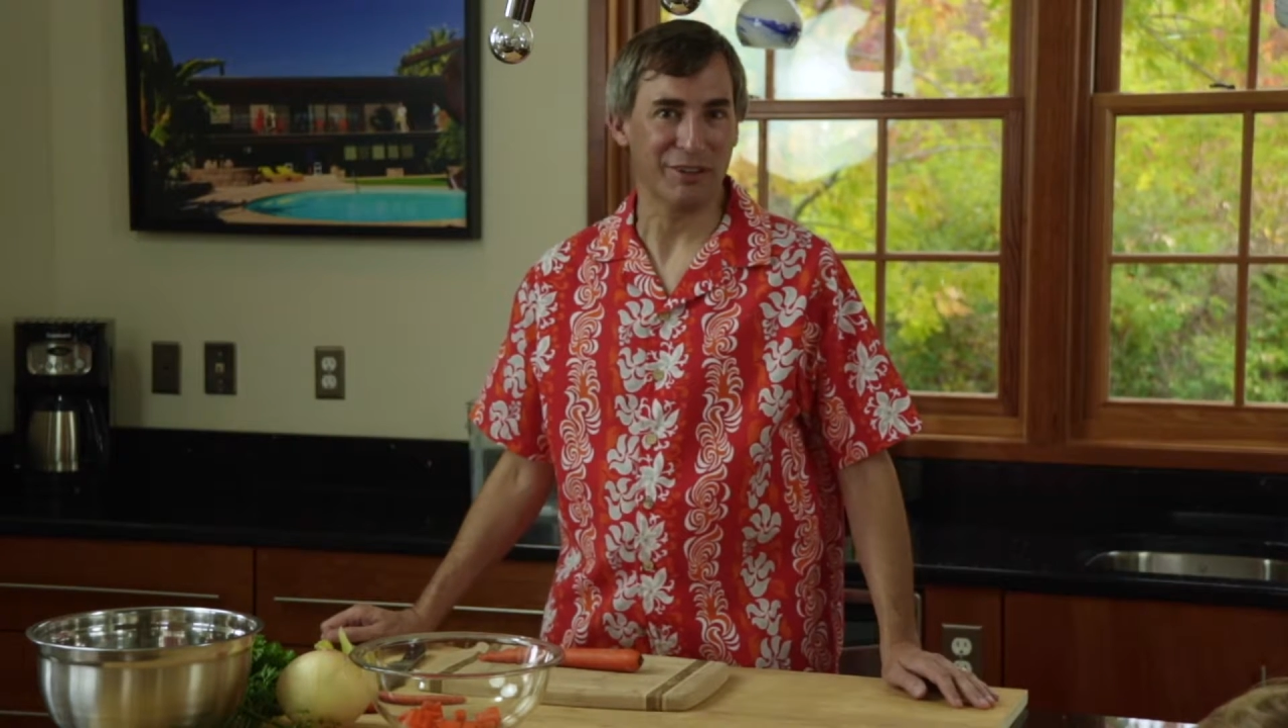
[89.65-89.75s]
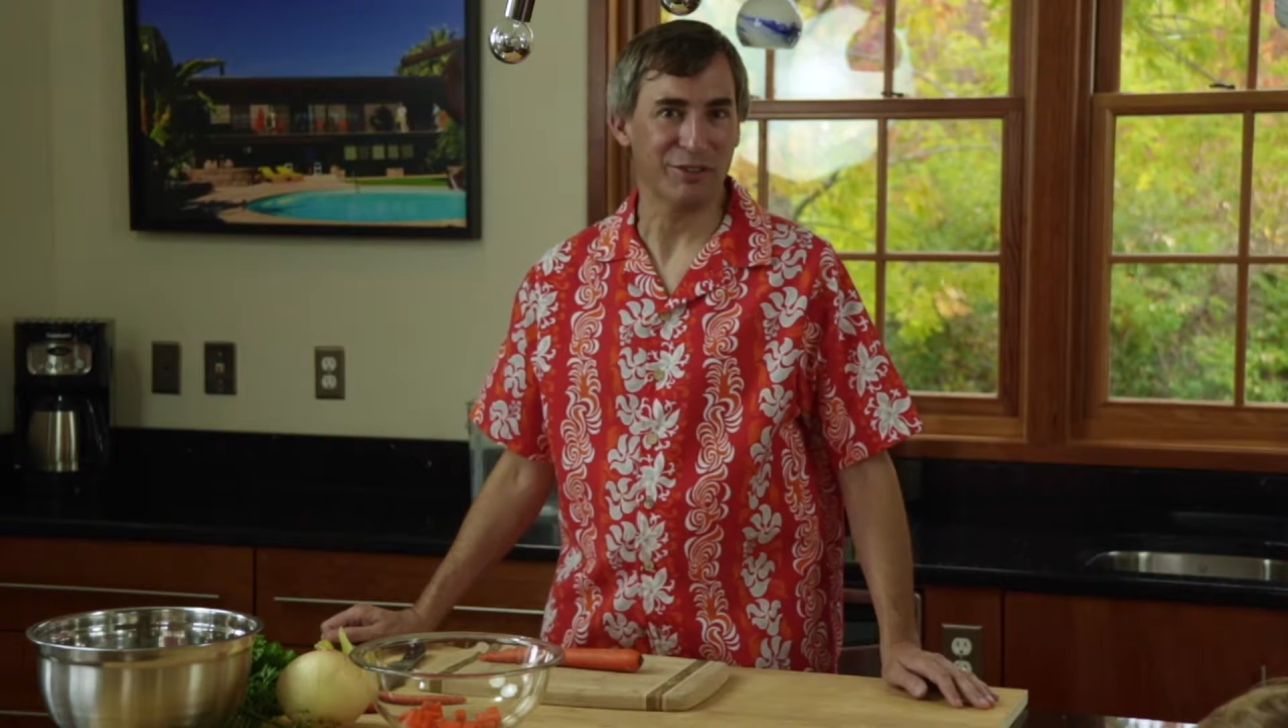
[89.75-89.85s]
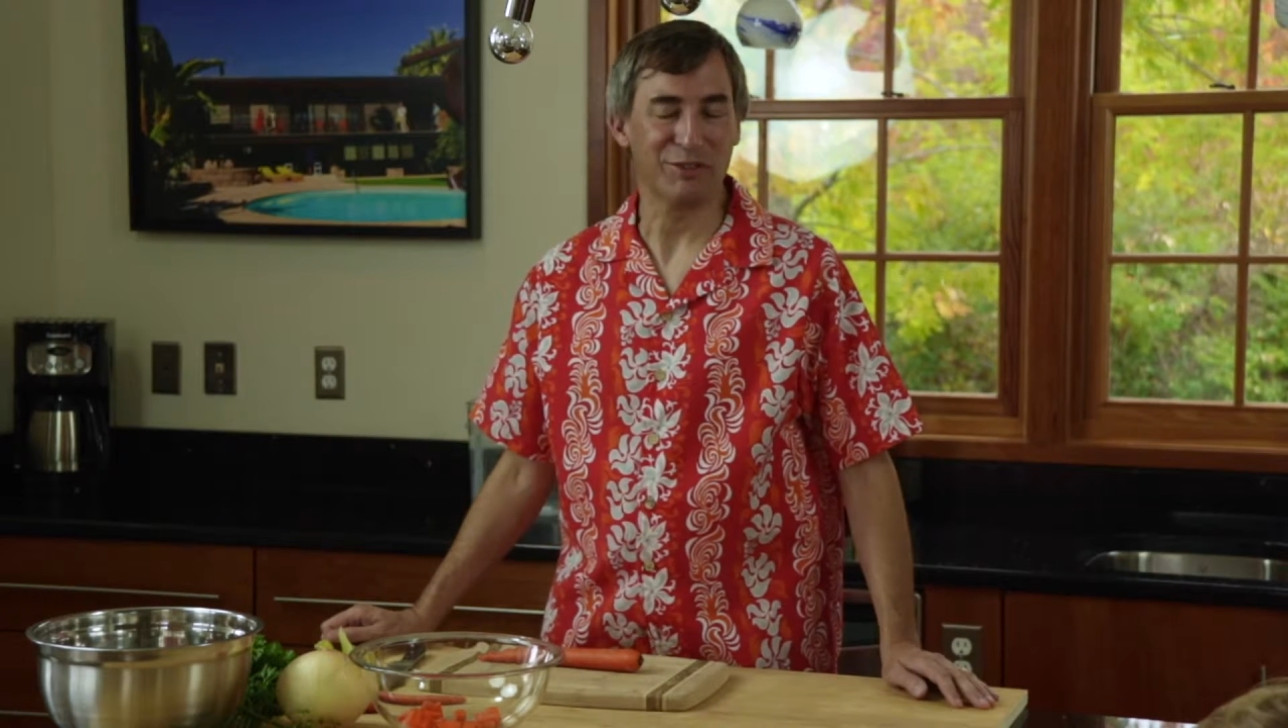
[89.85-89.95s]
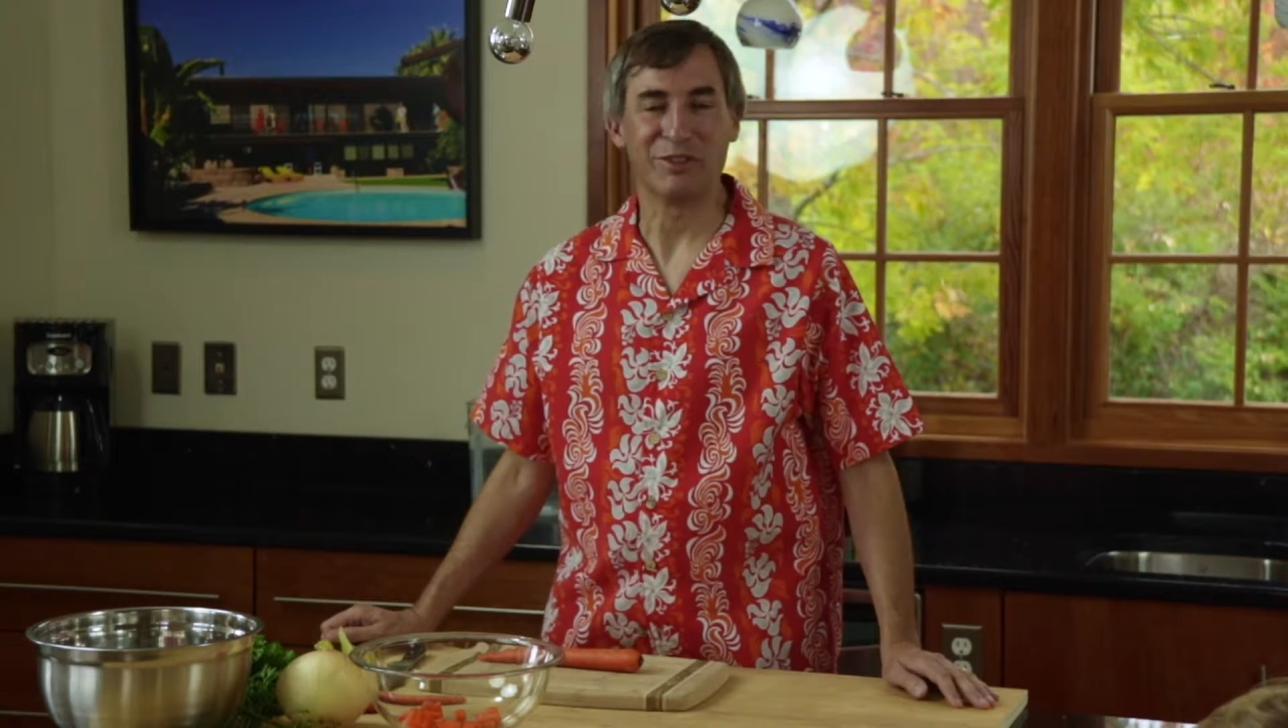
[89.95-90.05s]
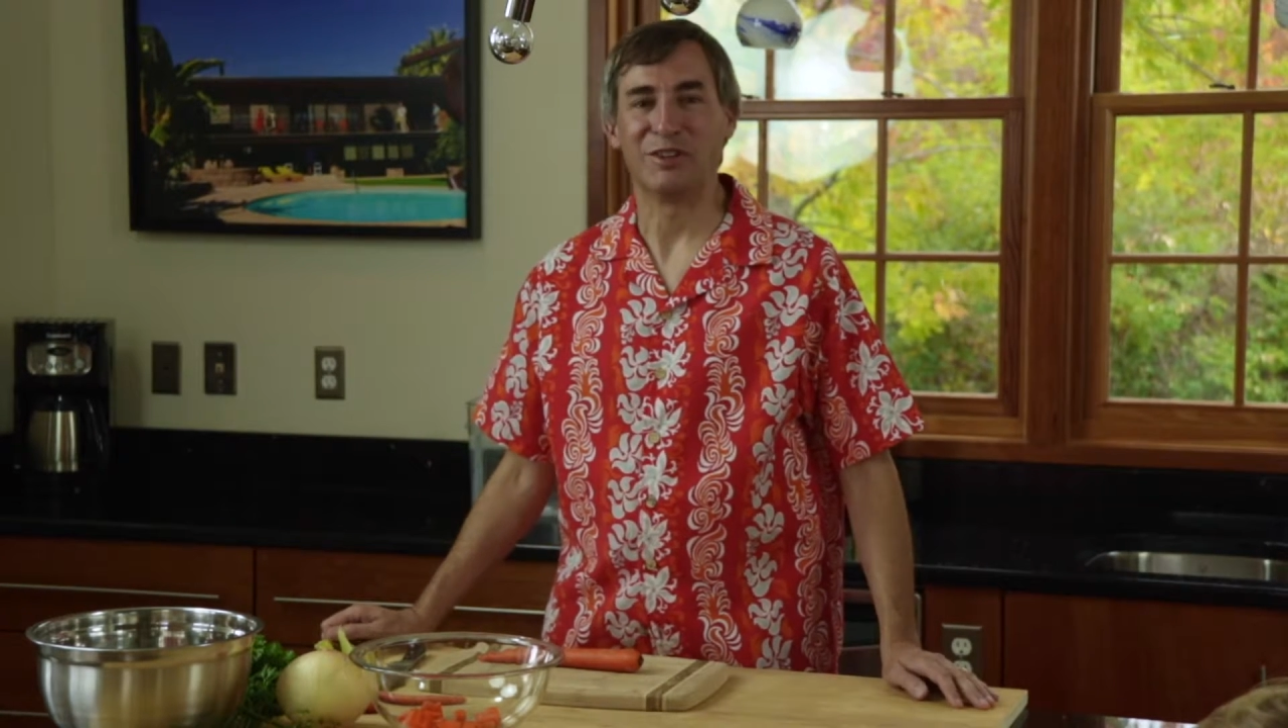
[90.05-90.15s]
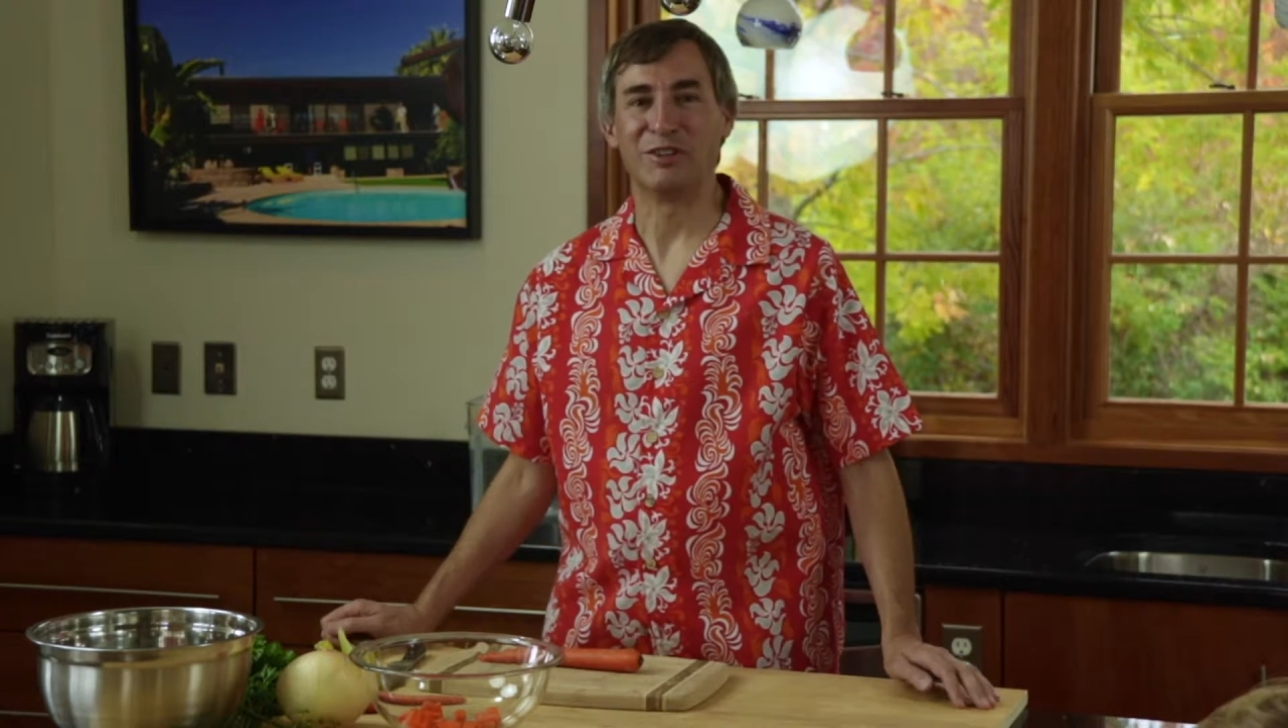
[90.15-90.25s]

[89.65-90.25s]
this.